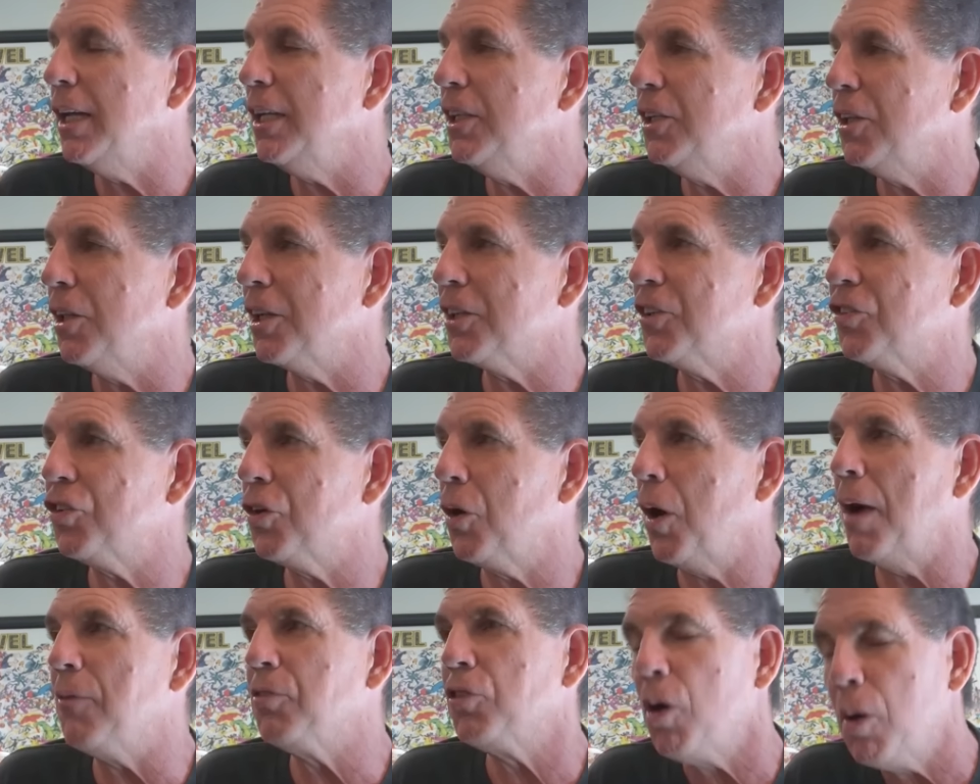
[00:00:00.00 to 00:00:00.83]
you know, like
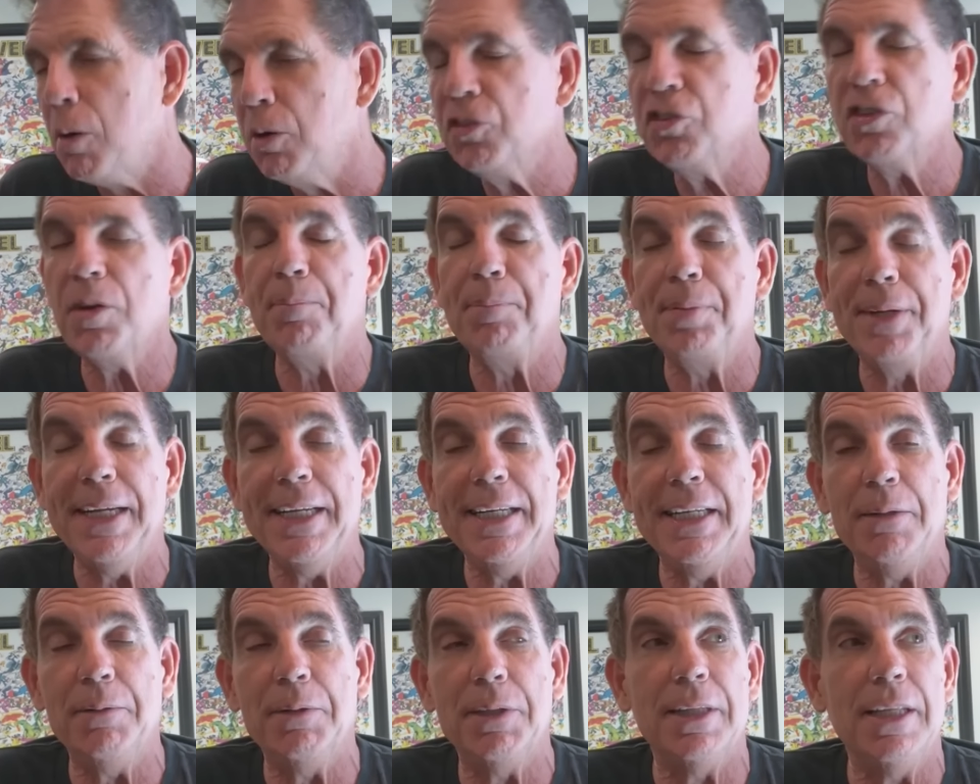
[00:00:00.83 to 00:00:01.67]
so I was always
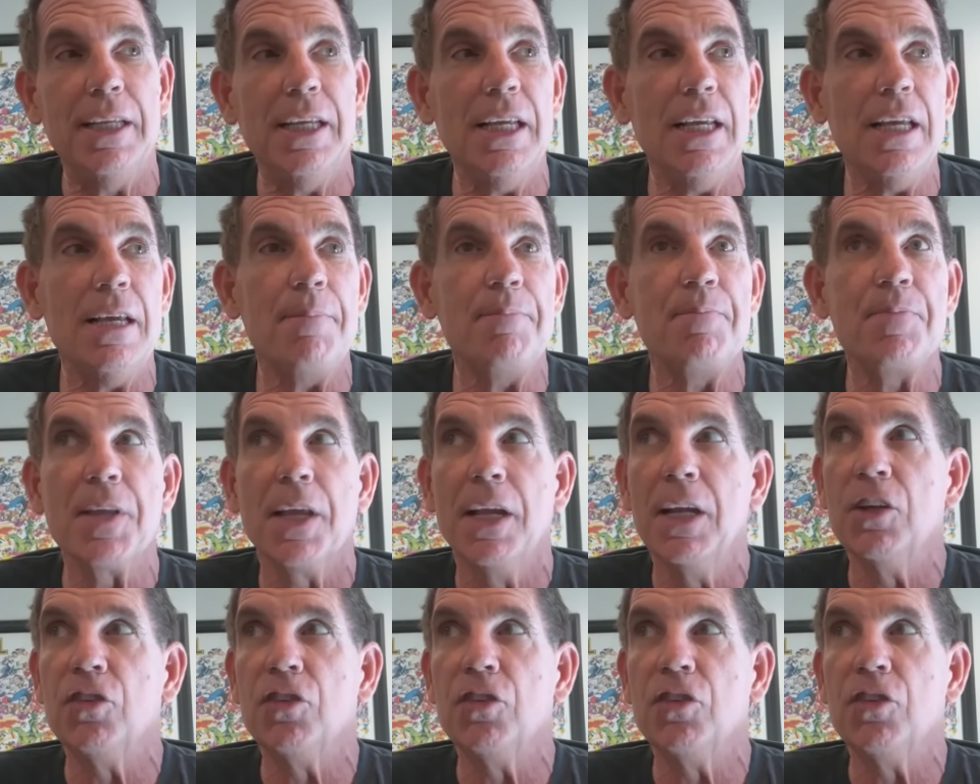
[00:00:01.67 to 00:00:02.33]
competing with him.